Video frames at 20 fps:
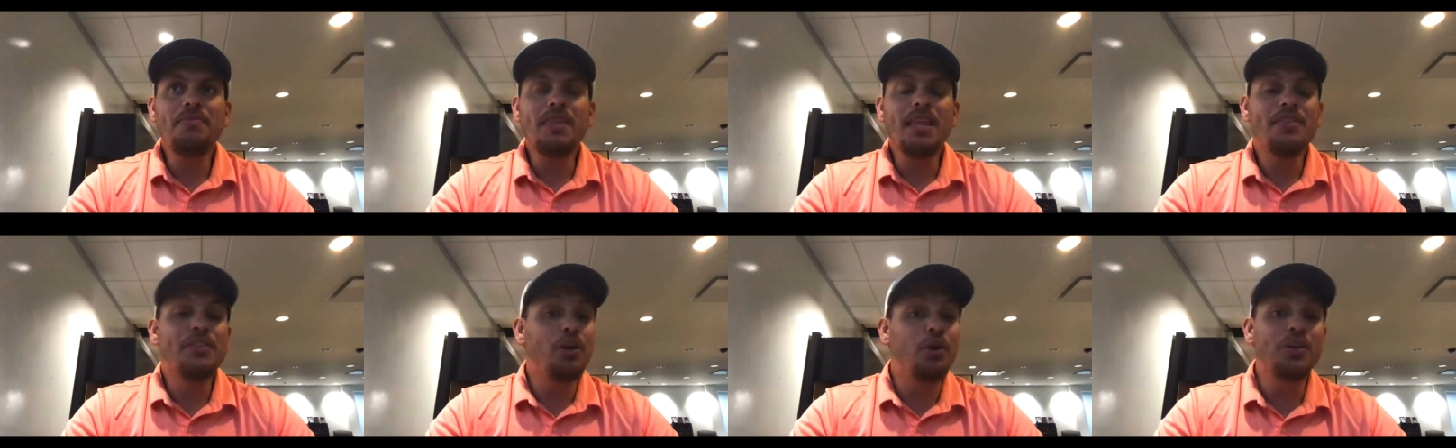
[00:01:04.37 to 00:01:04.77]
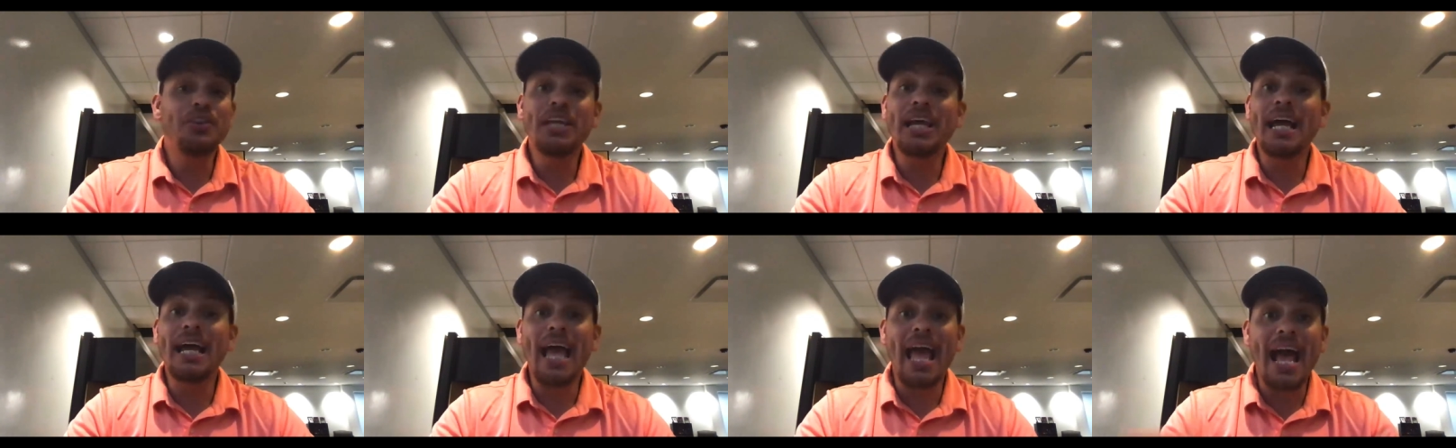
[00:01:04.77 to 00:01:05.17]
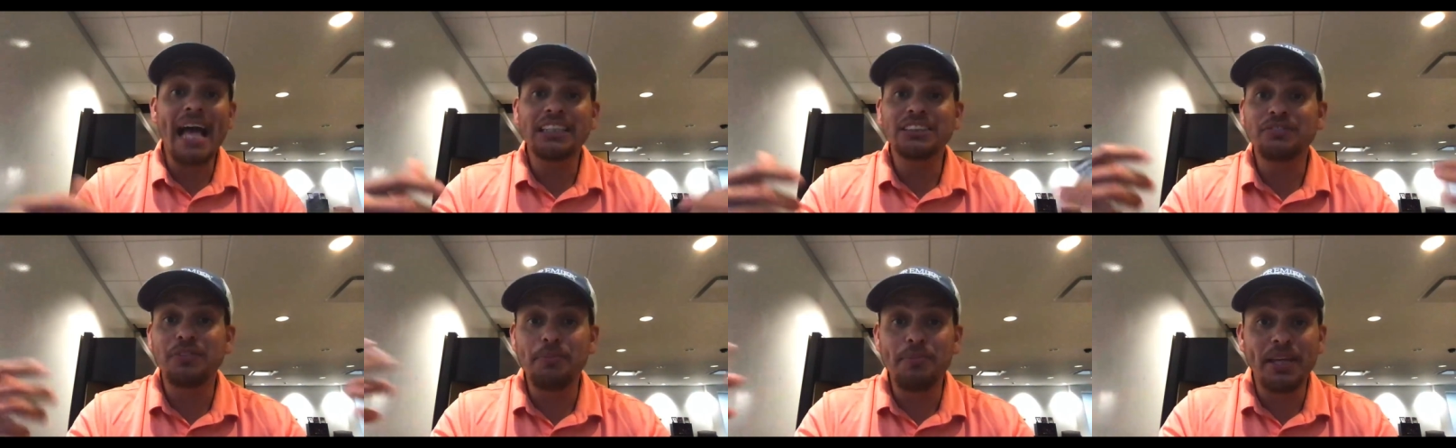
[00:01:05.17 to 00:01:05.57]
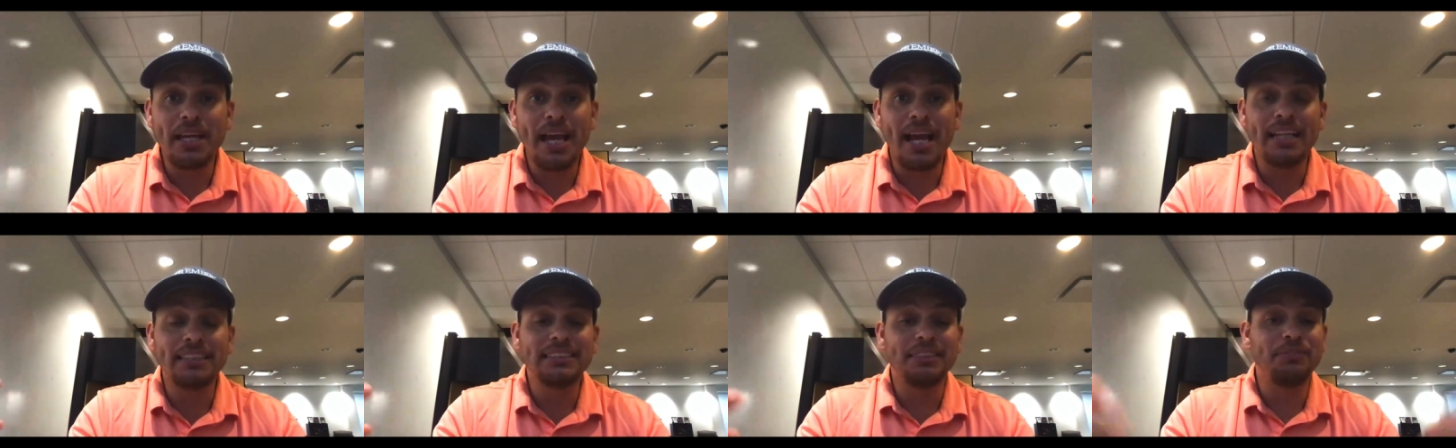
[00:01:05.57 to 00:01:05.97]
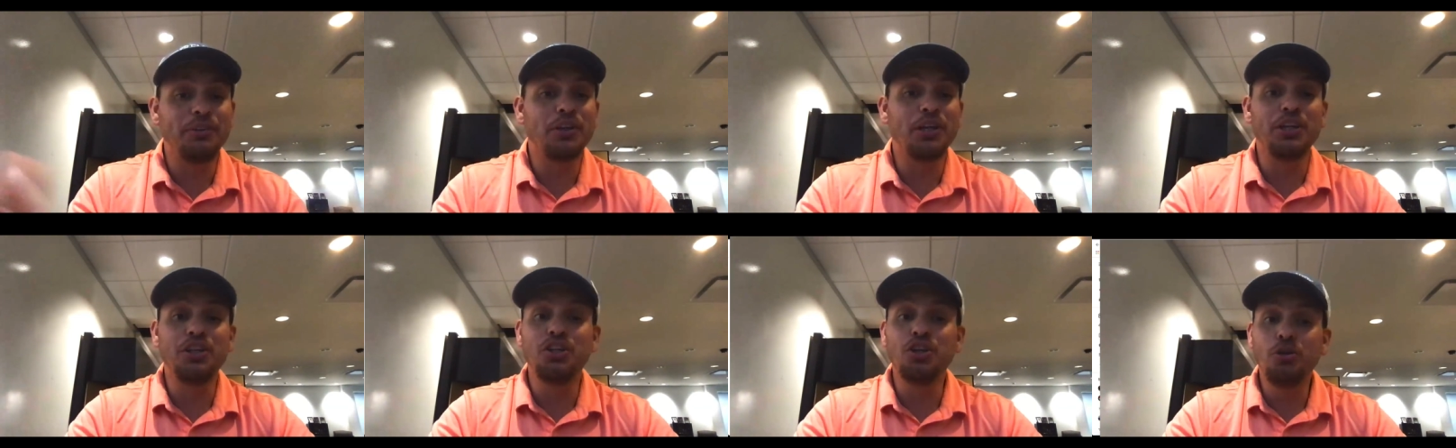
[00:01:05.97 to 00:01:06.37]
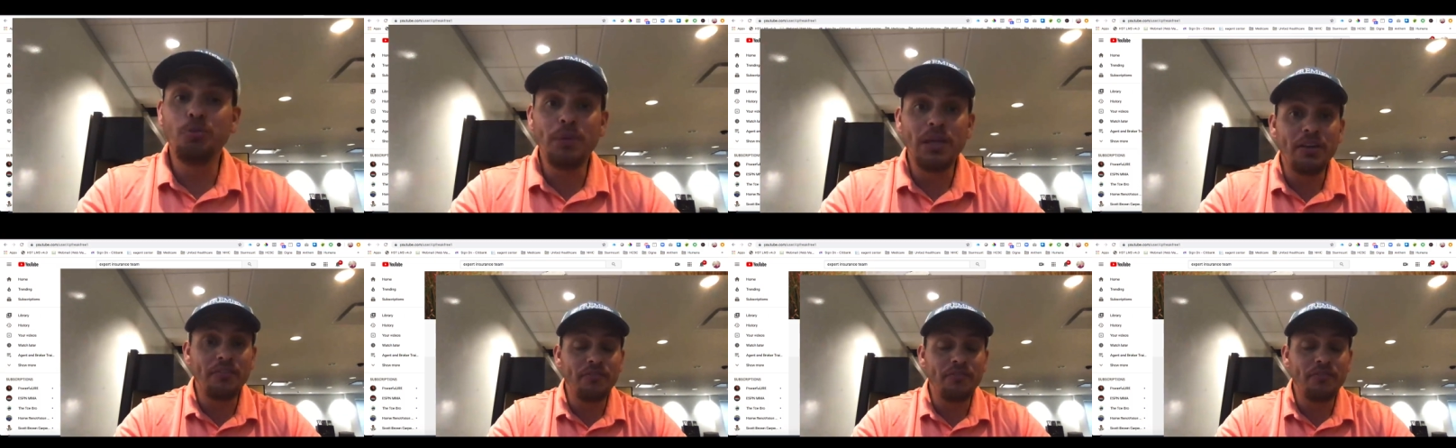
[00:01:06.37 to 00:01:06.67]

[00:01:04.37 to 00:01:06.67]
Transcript: the only thing I ask from you guys, if you can do me a